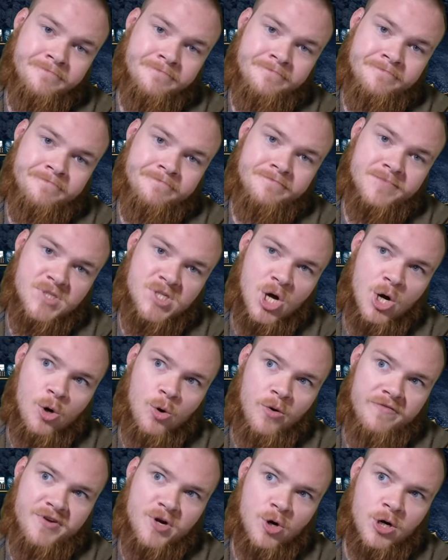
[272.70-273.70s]
So if
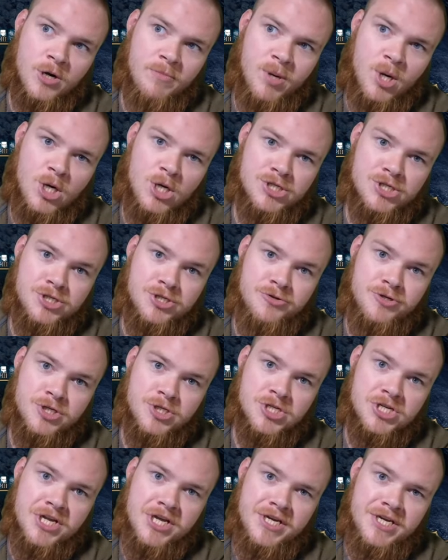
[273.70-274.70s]
you're on a boss you just
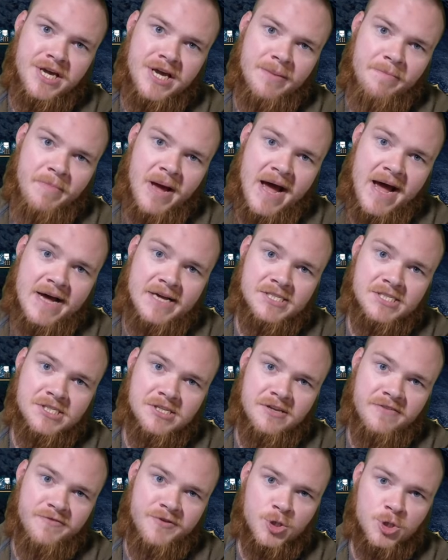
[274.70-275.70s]
need to get past, if
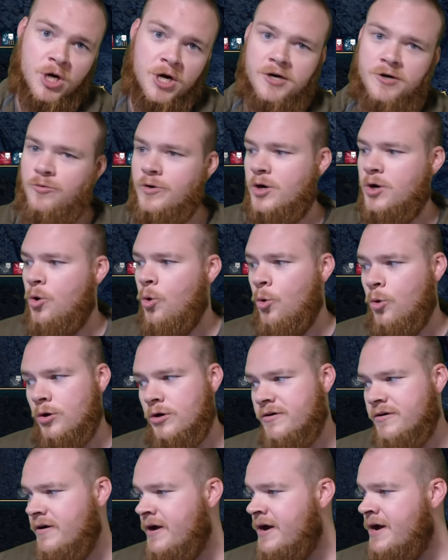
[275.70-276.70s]
you're trying to
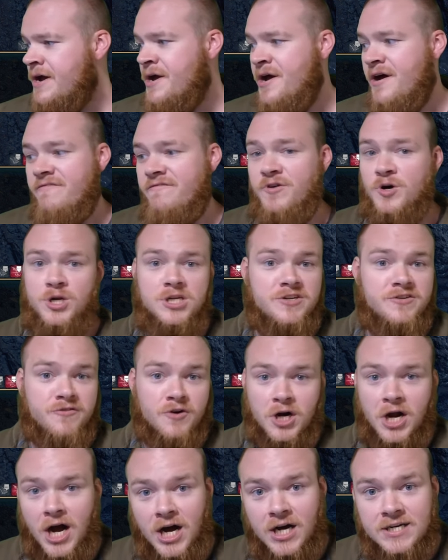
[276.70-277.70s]
record footage for
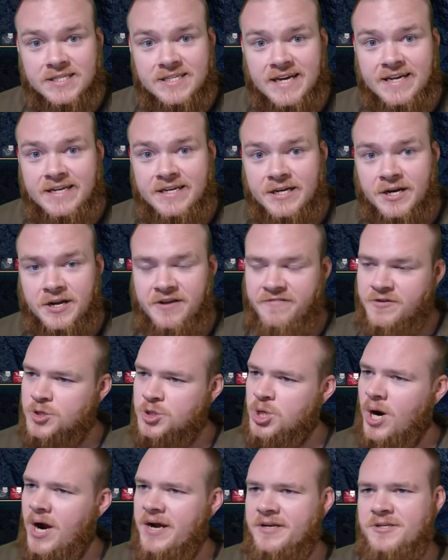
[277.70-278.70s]
content, if you're
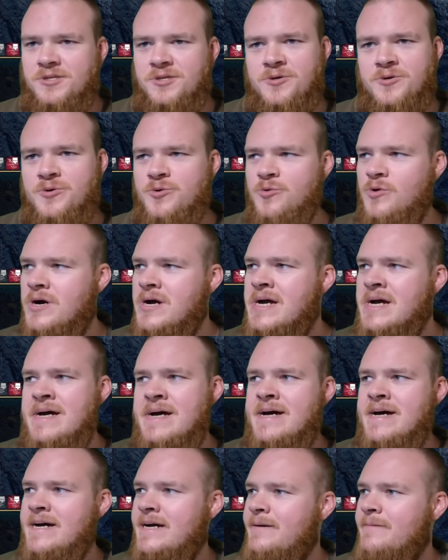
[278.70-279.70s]
trying to
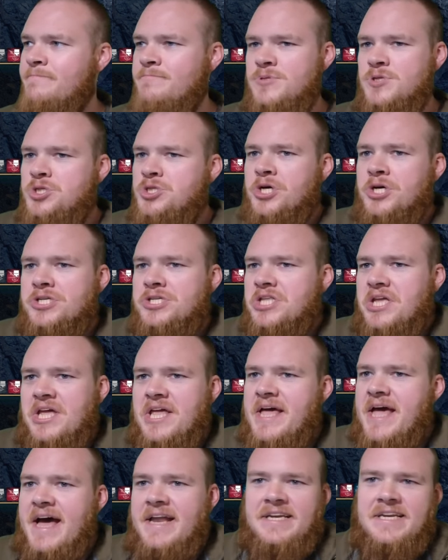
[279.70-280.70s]
just
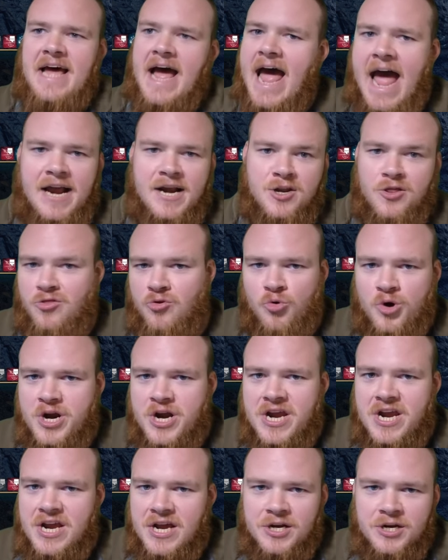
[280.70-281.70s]
get to Act
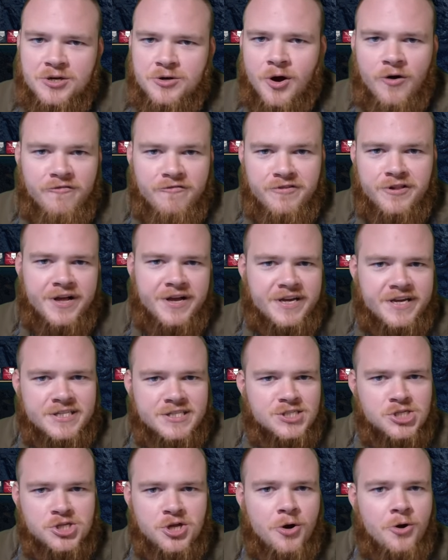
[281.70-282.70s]
3 and you don't feel like getting
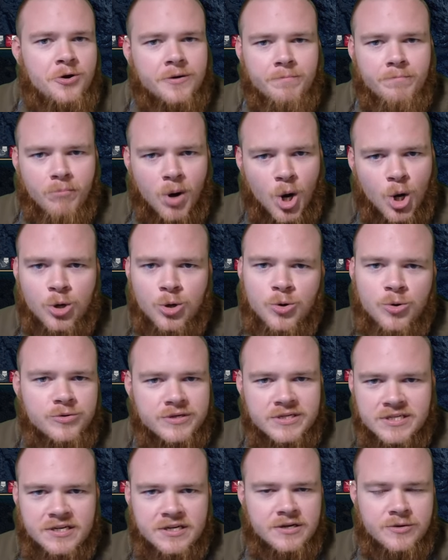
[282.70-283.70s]
stuck on Merkel and
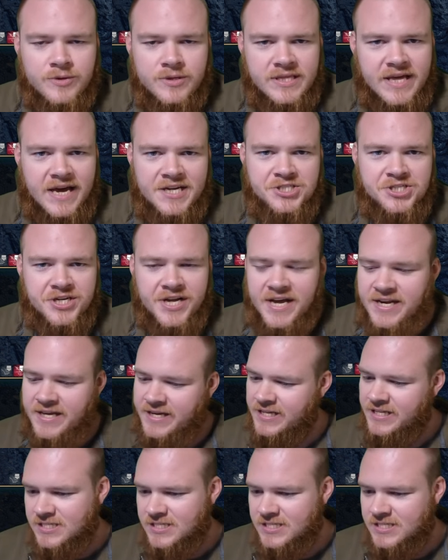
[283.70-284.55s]
dealing with that shenanigans,